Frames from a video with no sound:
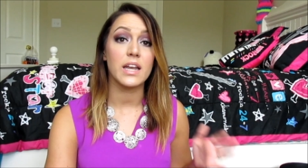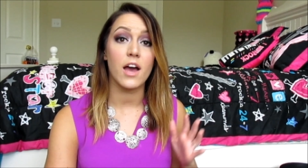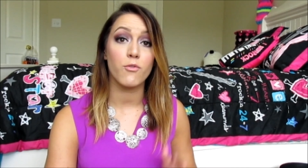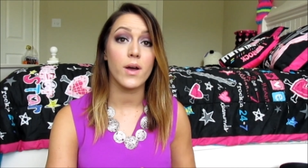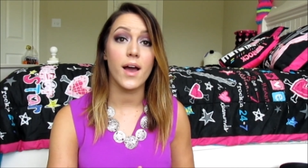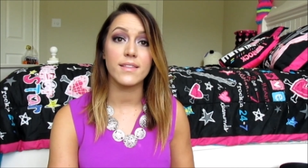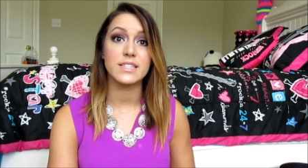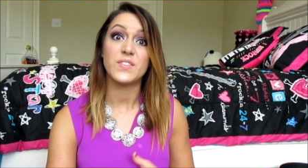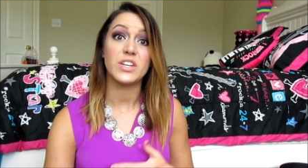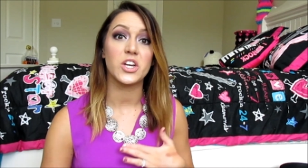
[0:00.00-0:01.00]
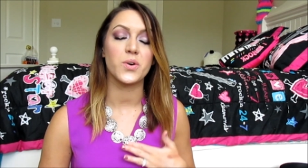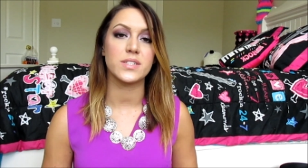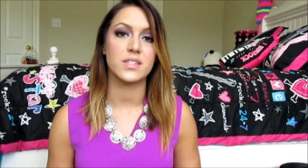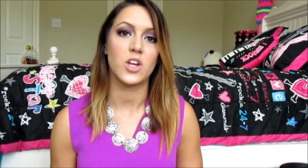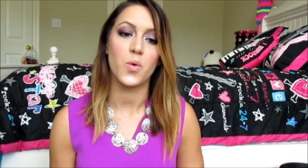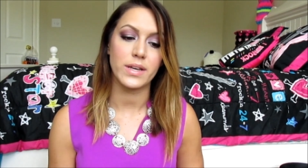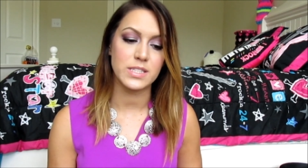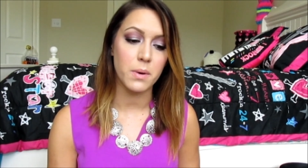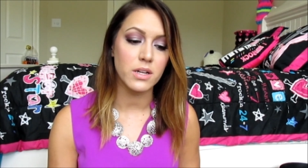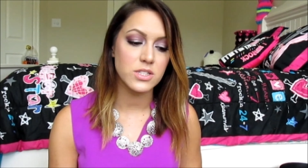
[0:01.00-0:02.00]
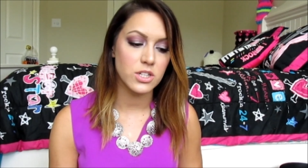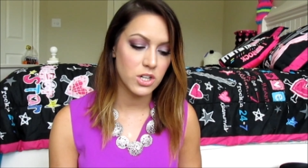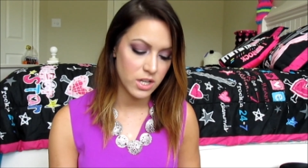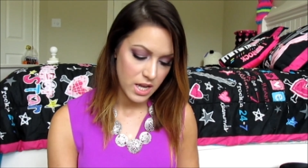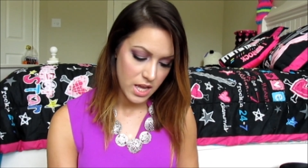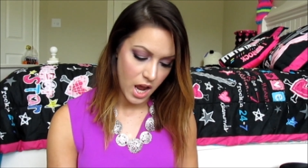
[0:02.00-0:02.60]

And FYI, this video is in no way sponsored.